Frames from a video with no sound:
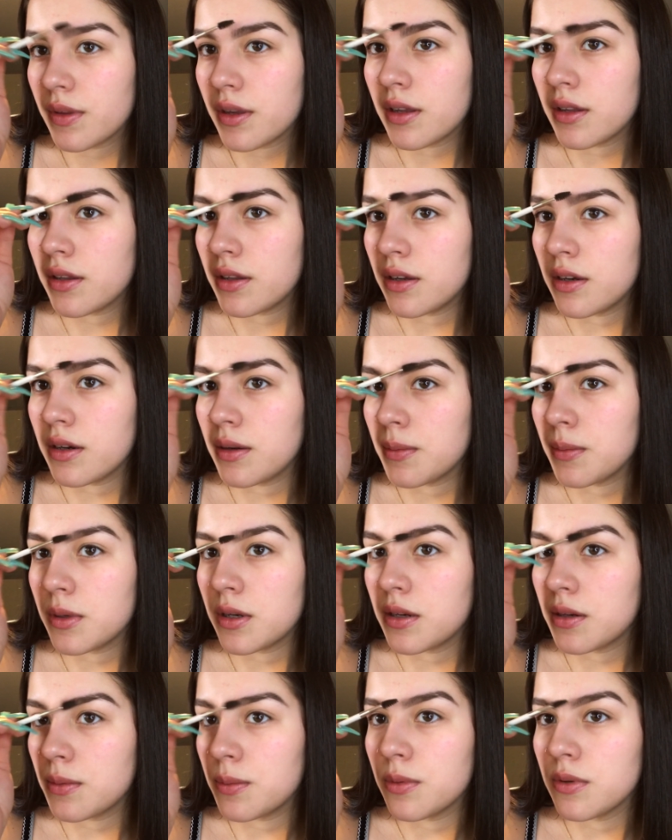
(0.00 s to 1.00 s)
and then I'm
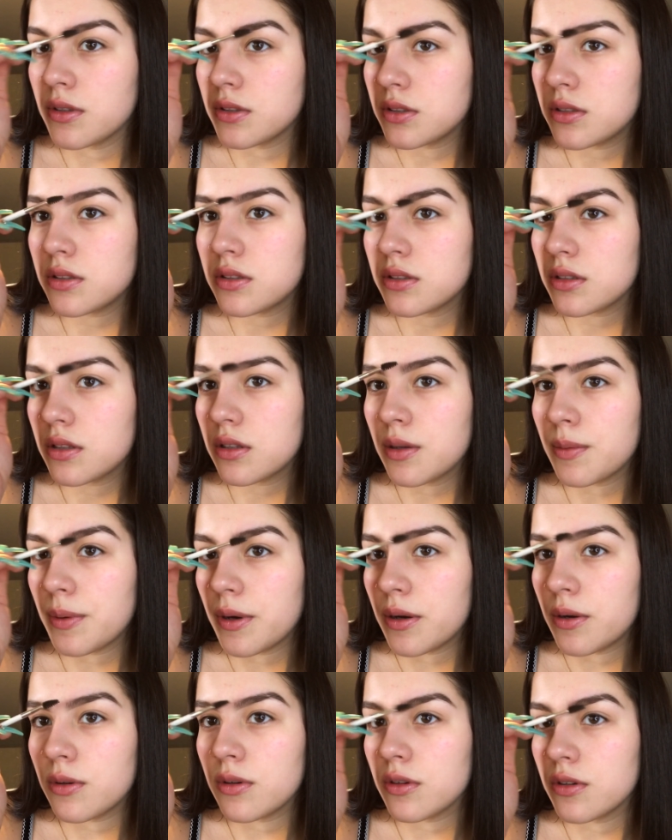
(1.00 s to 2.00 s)
gonna brush the
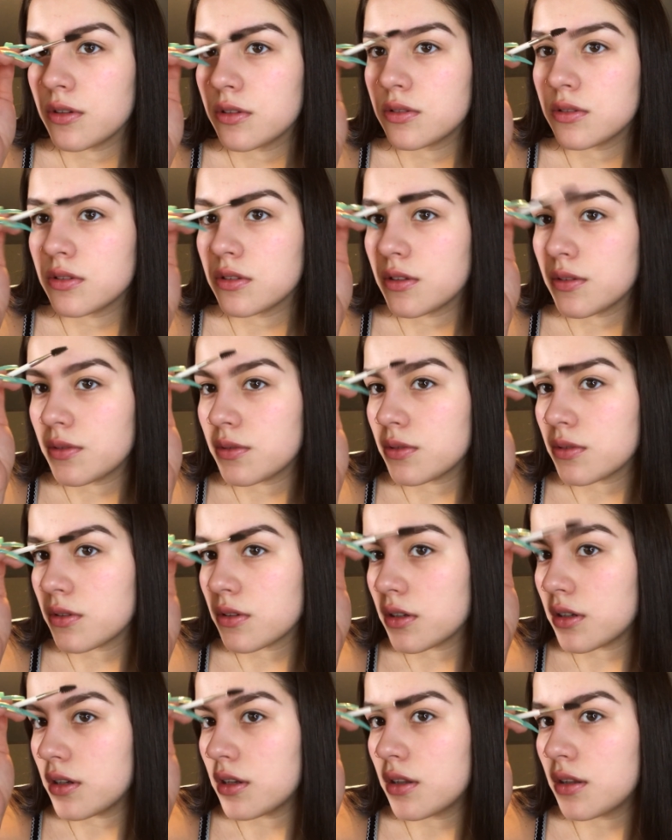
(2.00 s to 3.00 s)
powder toward the
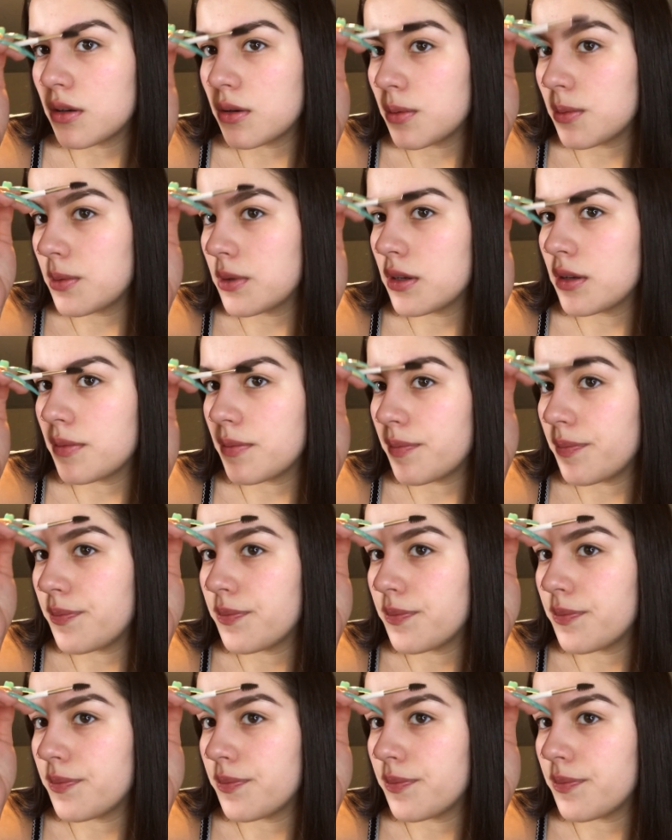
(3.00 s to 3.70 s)
front a little bit.